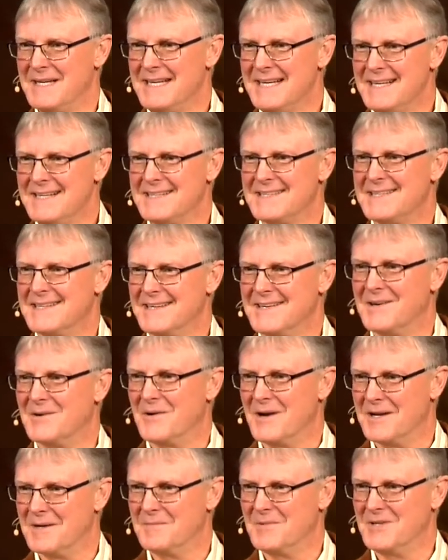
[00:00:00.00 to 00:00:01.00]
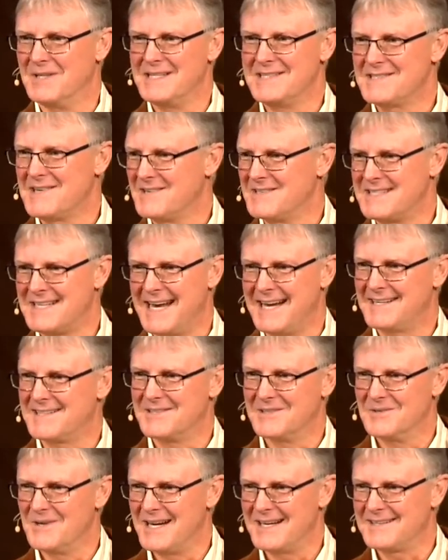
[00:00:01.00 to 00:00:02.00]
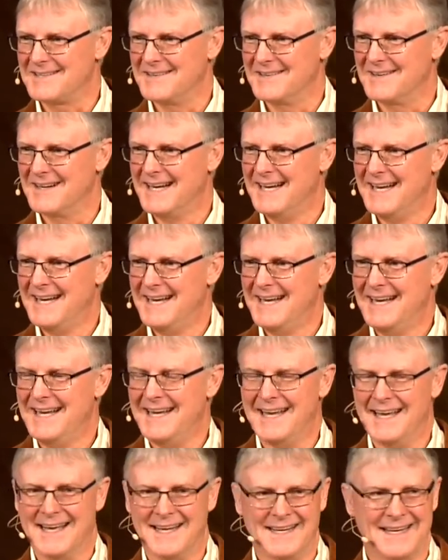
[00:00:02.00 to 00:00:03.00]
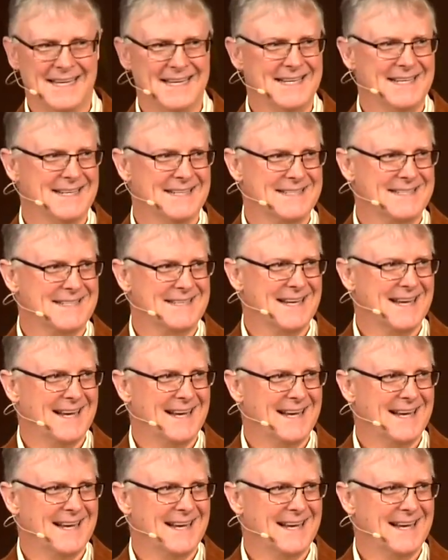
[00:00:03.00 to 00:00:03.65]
He is incredible. He's our tech director, and he is,